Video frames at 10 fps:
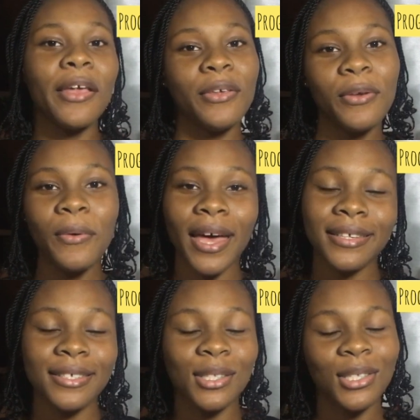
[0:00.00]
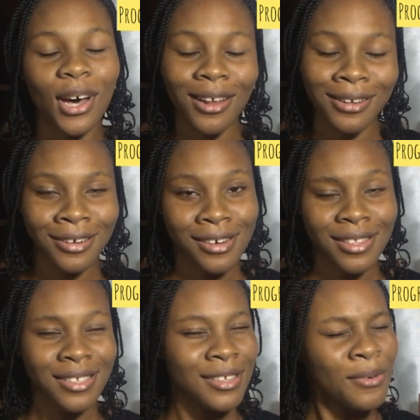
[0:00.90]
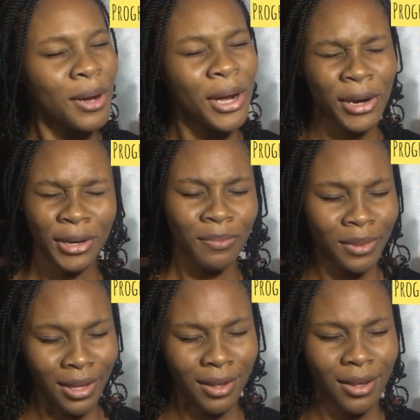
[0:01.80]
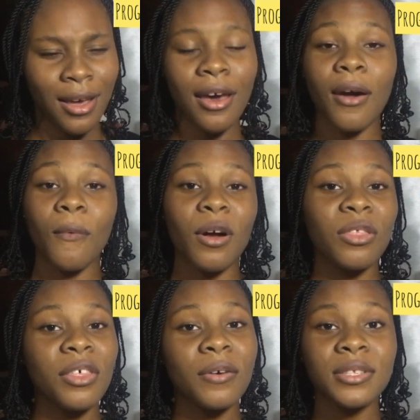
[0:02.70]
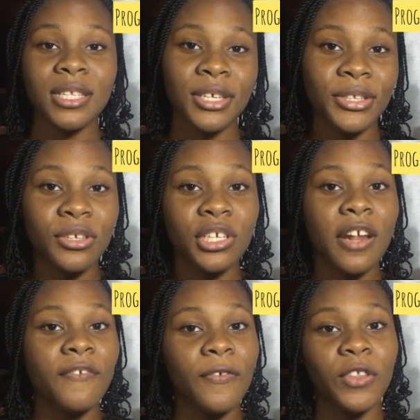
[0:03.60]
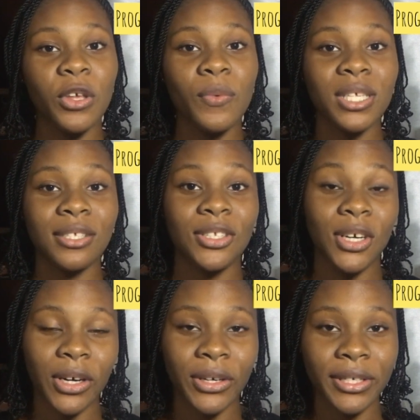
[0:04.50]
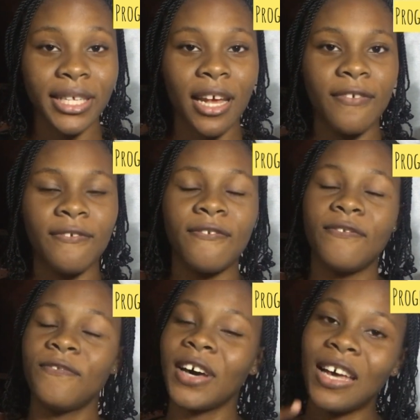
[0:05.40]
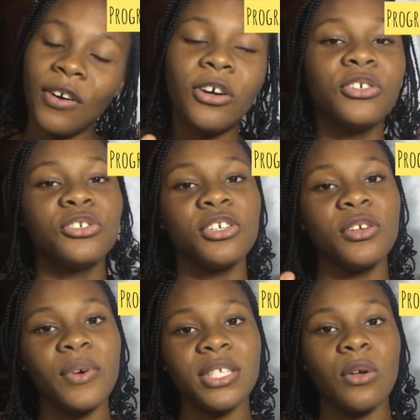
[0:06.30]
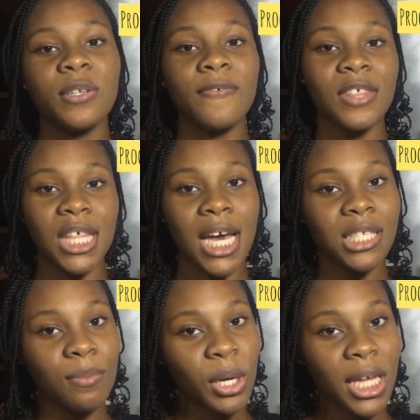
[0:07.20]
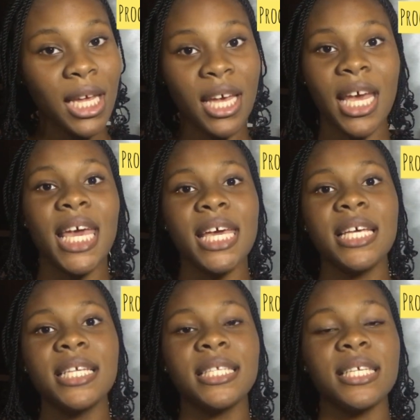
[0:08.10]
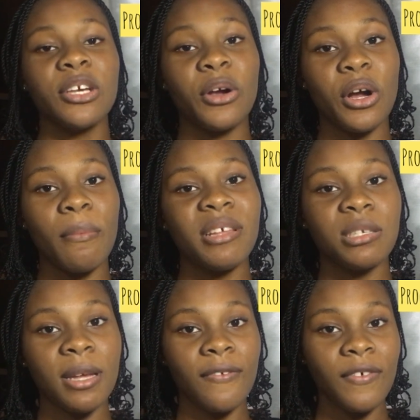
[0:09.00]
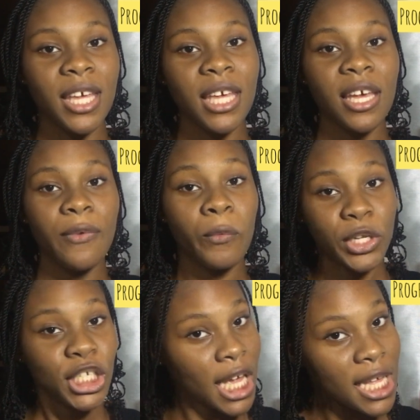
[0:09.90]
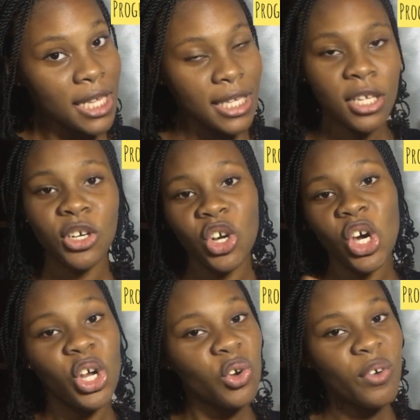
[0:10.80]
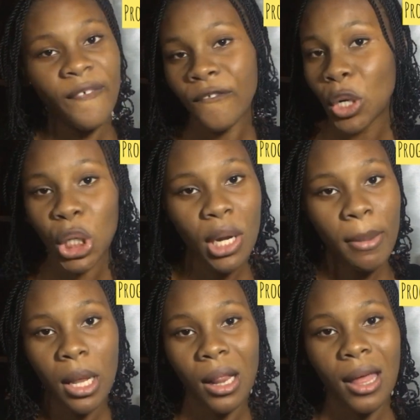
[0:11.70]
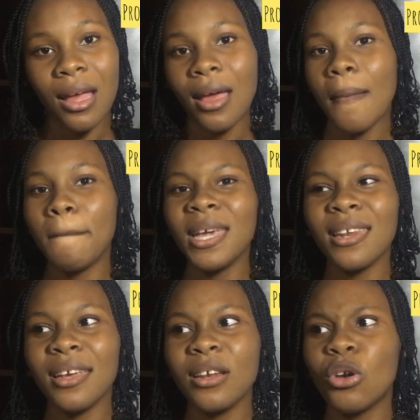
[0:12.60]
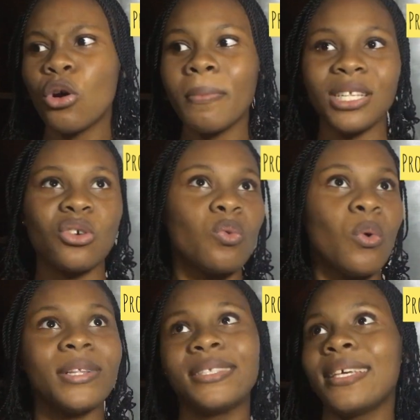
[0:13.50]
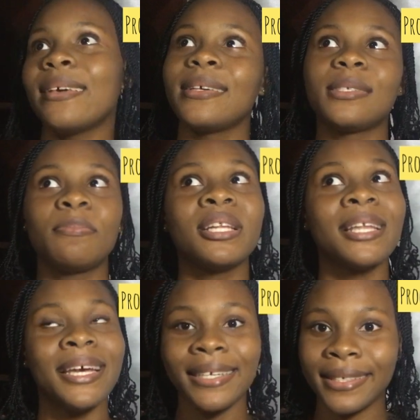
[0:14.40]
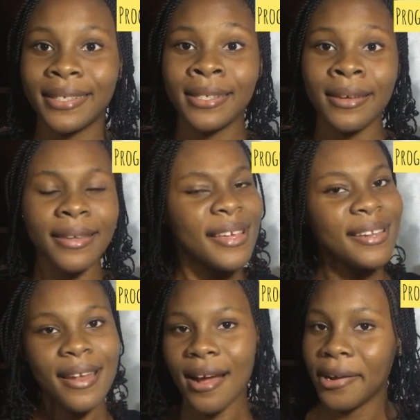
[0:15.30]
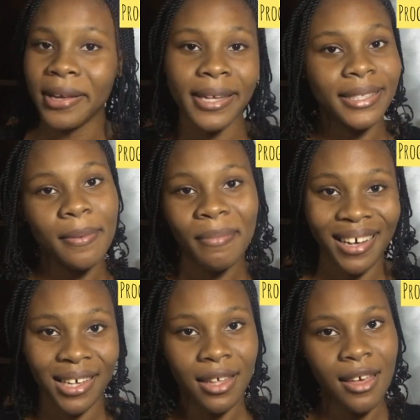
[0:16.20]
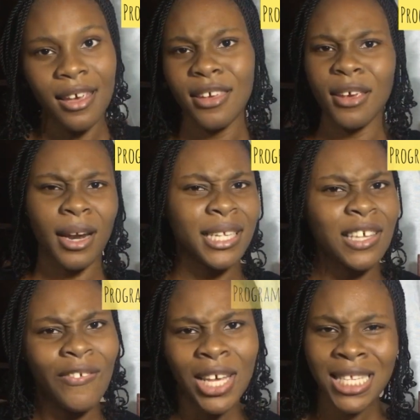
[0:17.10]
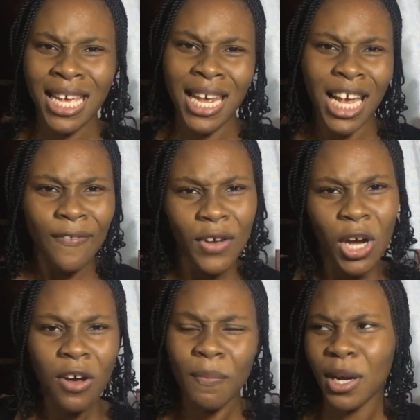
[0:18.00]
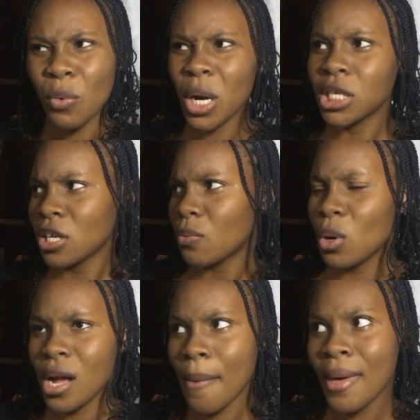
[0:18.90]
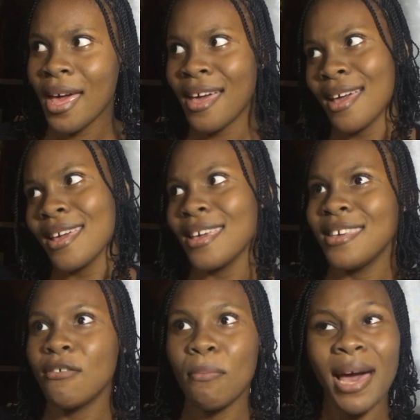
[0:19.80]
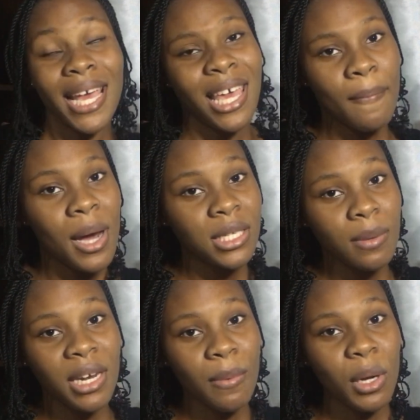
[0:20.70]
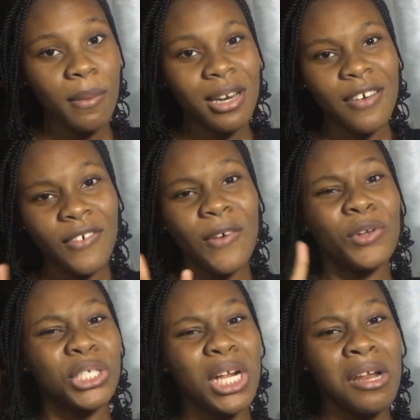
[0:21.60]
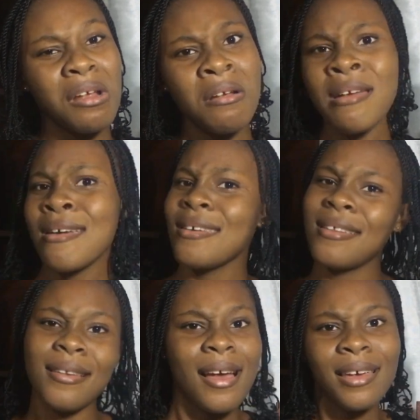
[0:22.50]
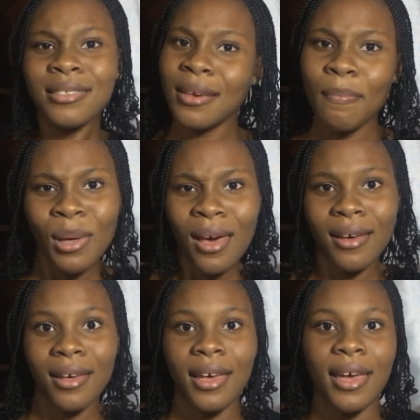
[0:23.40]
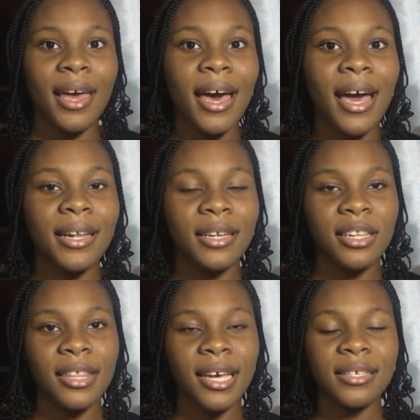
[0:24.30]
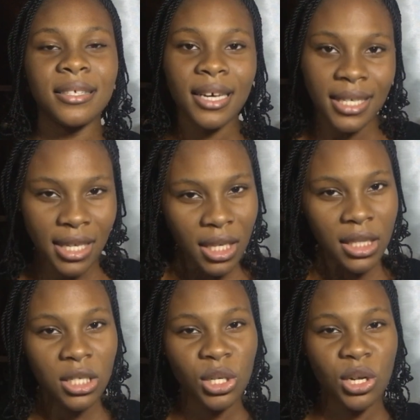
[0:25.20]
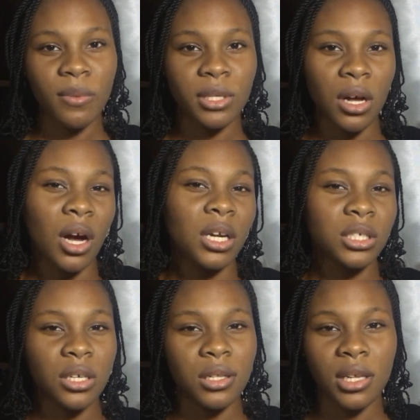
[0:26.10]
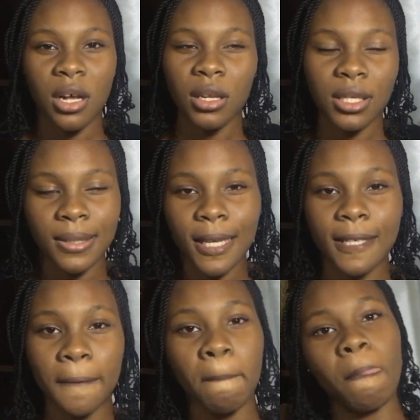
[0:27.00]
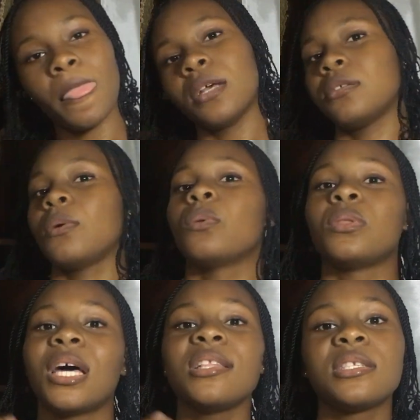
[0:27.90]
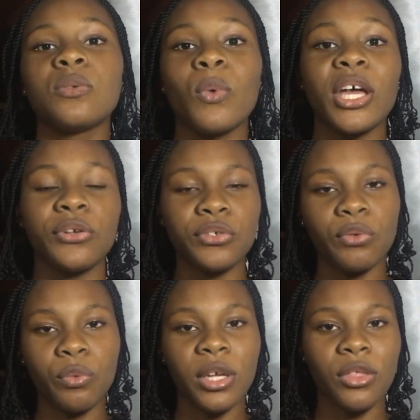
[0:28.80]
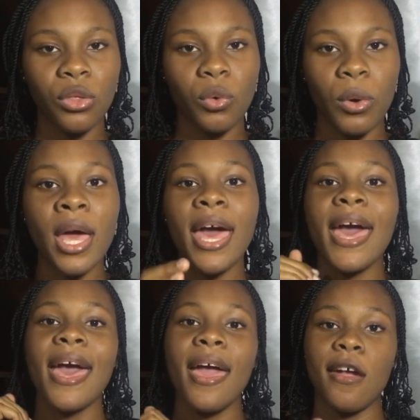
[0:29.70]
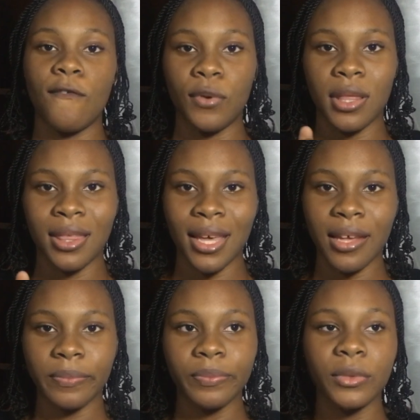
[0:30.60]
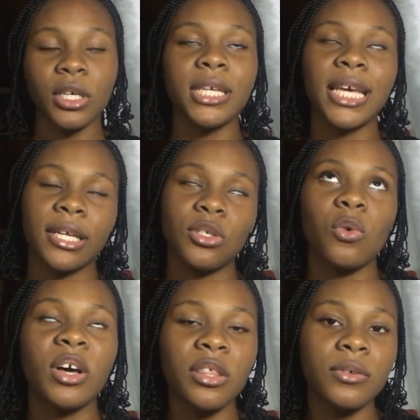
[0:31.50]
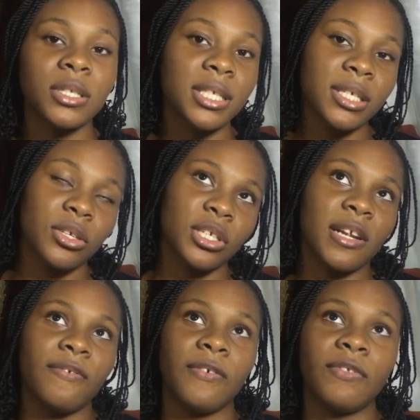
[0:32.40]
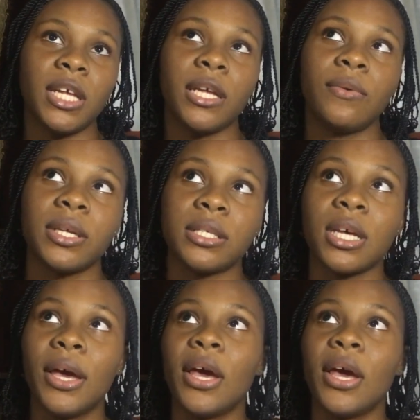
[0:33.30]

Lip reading: US dollars. You heard me. 1,650 US dollars, and 500 US out of that money is your commitment fee, which is non-refundable, meaning no matter what takes place, you're not gonna get it back. You don't get a visa and get for go on the work and travel program, you might get back some of that money, but the 500 dollars, you not get it back. And they stated that in their terms and conditions and all these things. So that's why you should read through everything. Yeah, so 1,650 US.